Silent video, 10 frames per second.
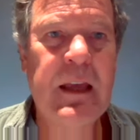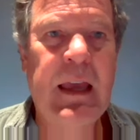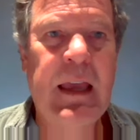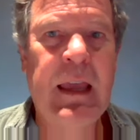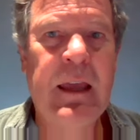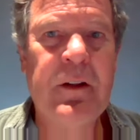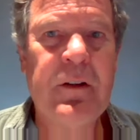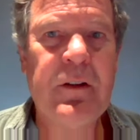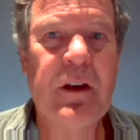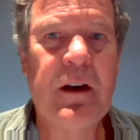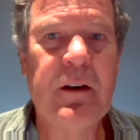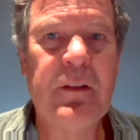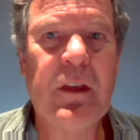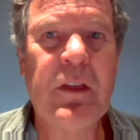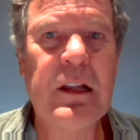and uh,
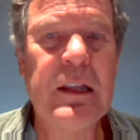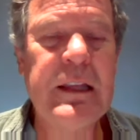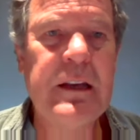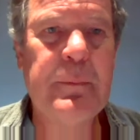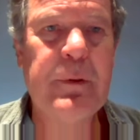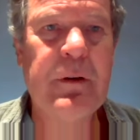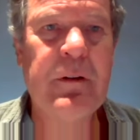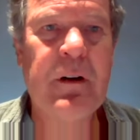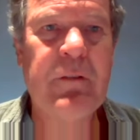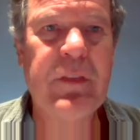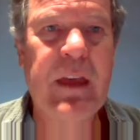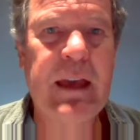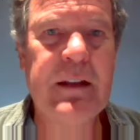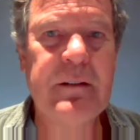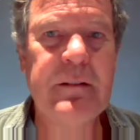the the cleanup of, of,
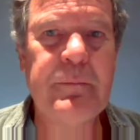that